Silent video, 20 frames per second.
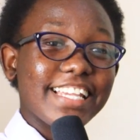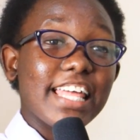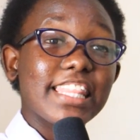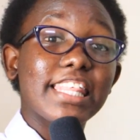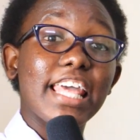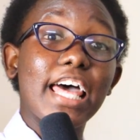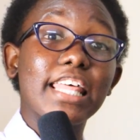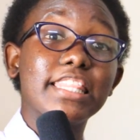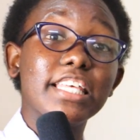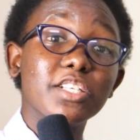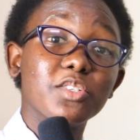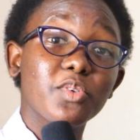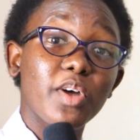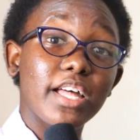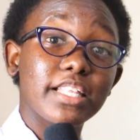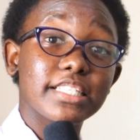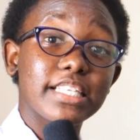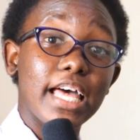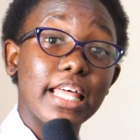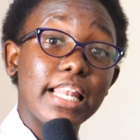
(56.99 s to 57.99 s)
And there are these
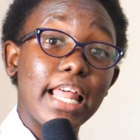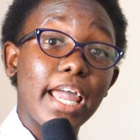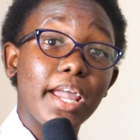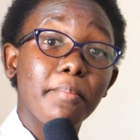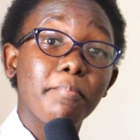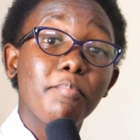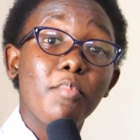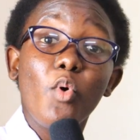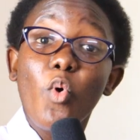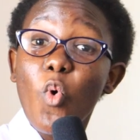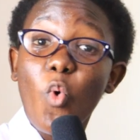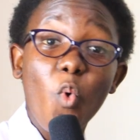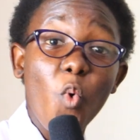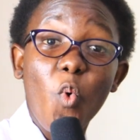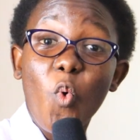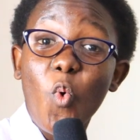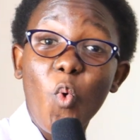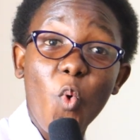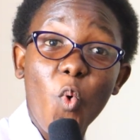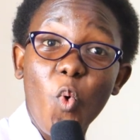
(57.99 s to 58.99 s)
ones that are like,
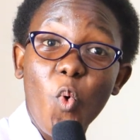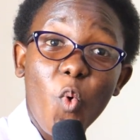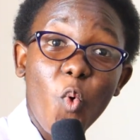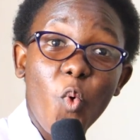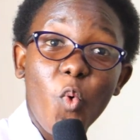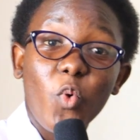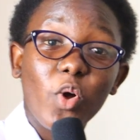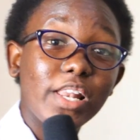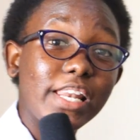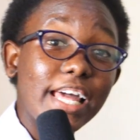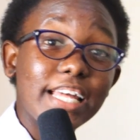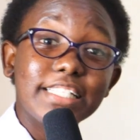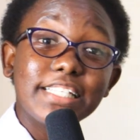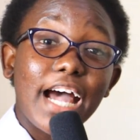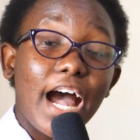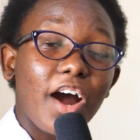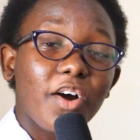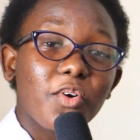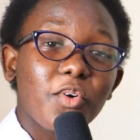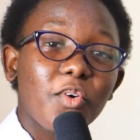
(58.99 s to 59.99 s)
boo, let her